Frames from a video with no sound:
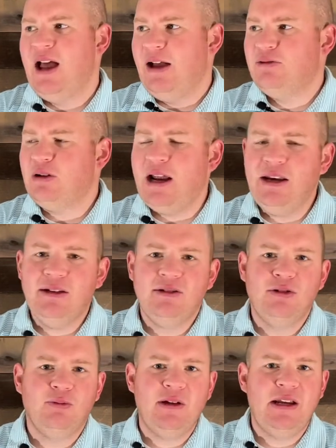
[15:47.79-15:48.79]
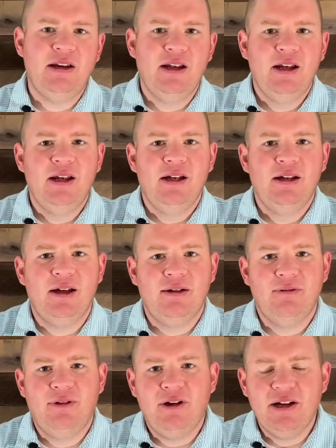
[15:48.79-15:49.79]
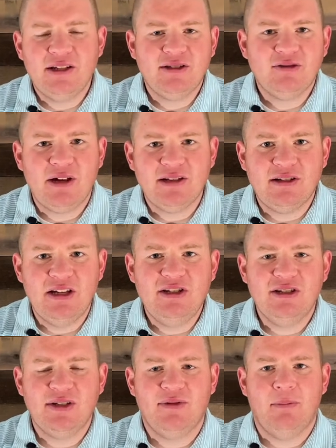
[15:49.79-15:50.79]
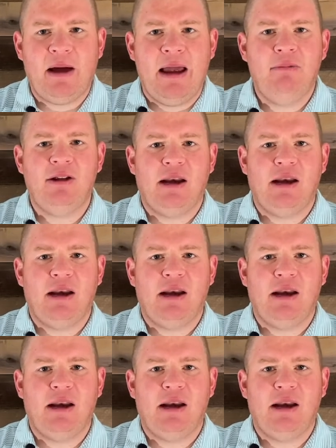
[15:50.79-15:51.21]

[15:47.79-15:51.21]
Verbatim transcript: I've tried to read uh, various translations of the Bible,